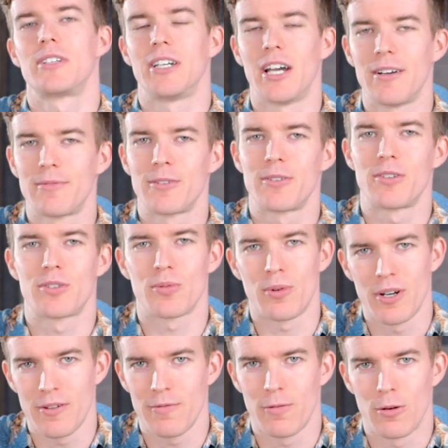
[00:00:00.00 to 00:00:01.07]
cover the
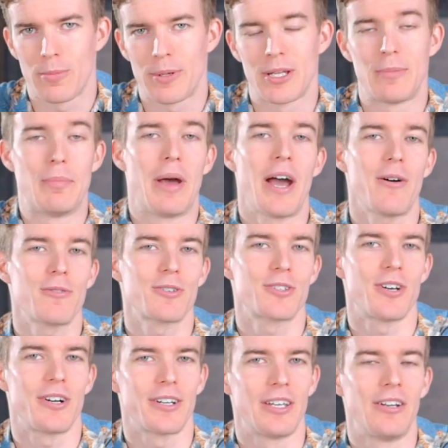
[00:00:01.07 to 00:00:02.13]
24-pin power
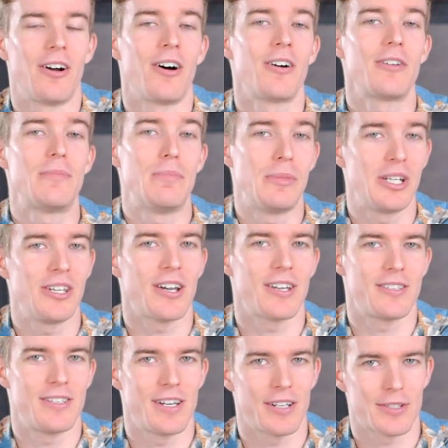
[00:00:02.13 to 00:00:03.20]
socket on Mini
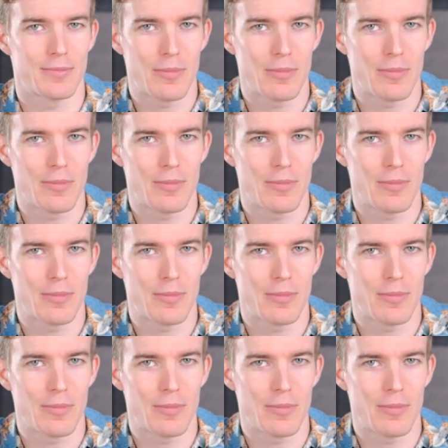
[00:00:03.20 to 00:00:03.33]
ITX